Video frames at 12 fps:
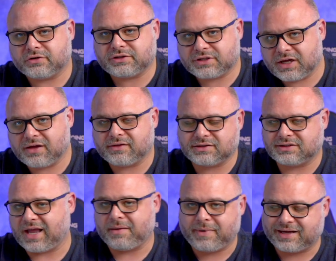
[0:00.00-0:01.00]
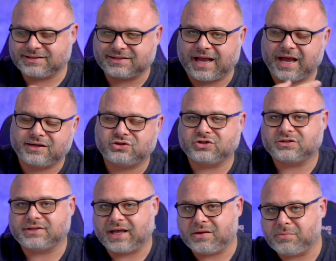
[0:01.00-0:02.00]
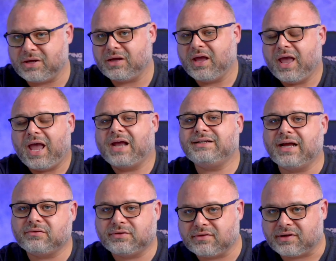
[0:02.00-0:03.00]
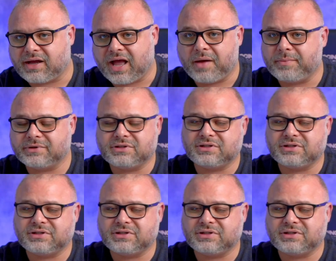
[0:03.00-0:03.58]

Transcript: seeing the side by side just like me. Head down to the comments.